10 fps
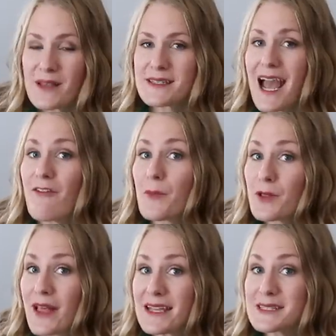is to have a
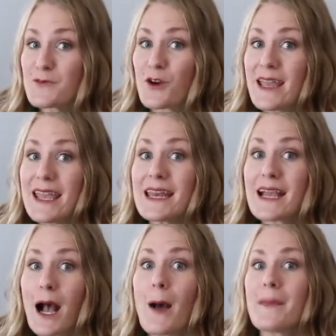place for
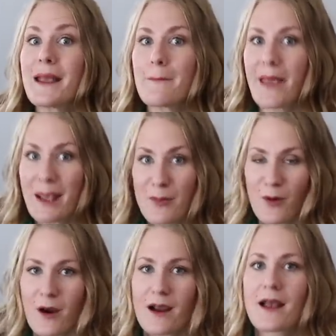incoming
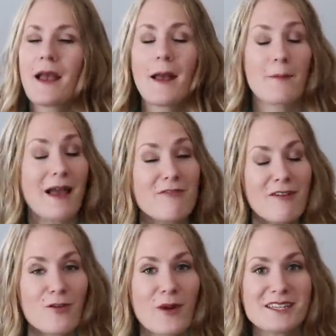paperwork. My
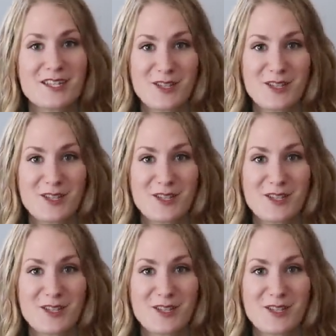favorite way to